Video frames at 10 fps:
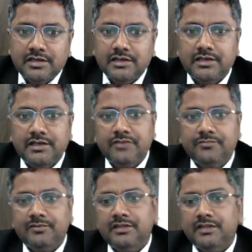
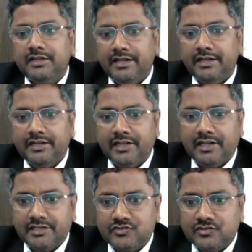in any
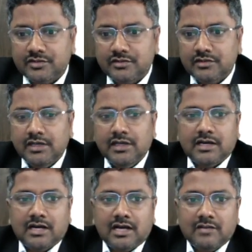reaction
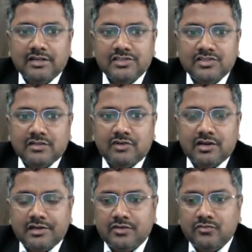carbon is
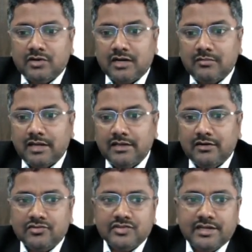converted into carbon
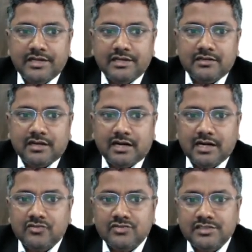dioxide,
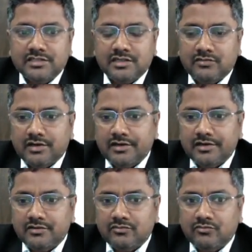hydrogen is converted
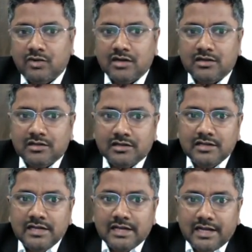into water,
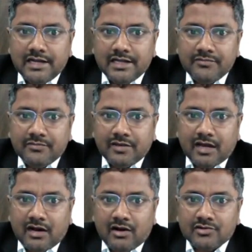and if
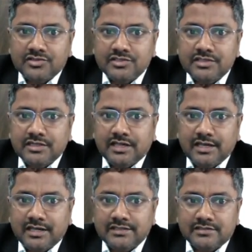oxygen
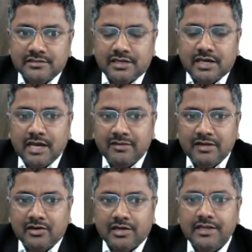has
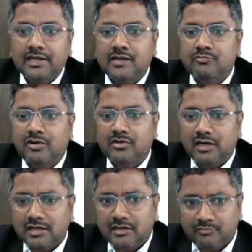organic compound
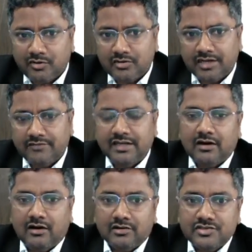or compound having
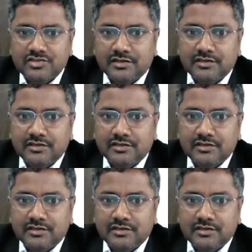oxygen,